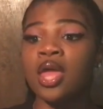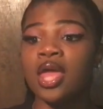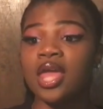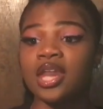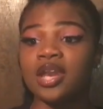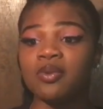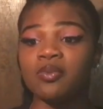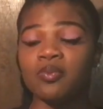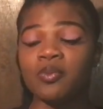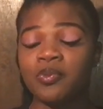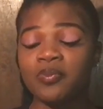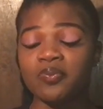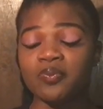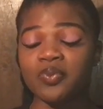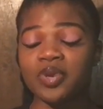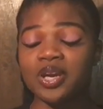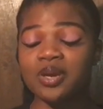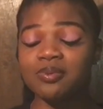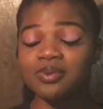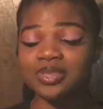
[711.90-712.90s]
And it,
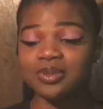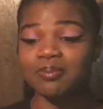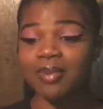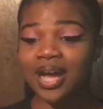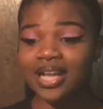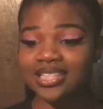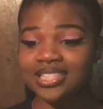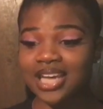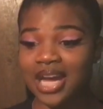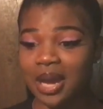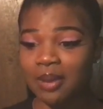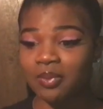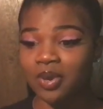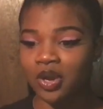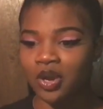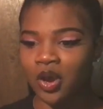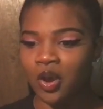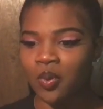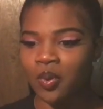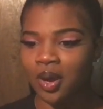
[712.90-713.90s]
when it was my time
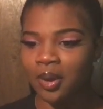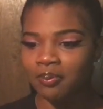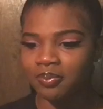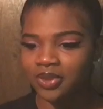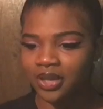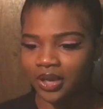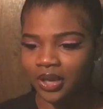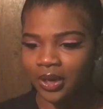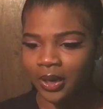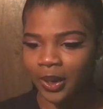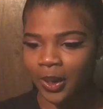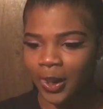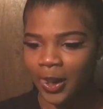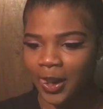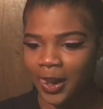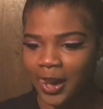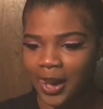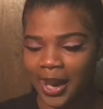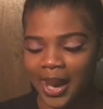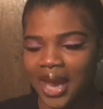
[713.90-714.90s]
to go up there,
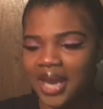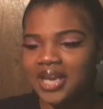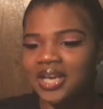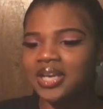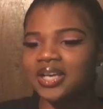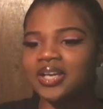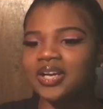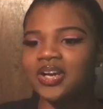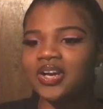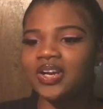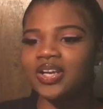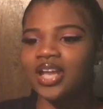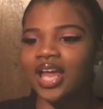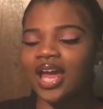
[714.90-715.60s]
I didn't care.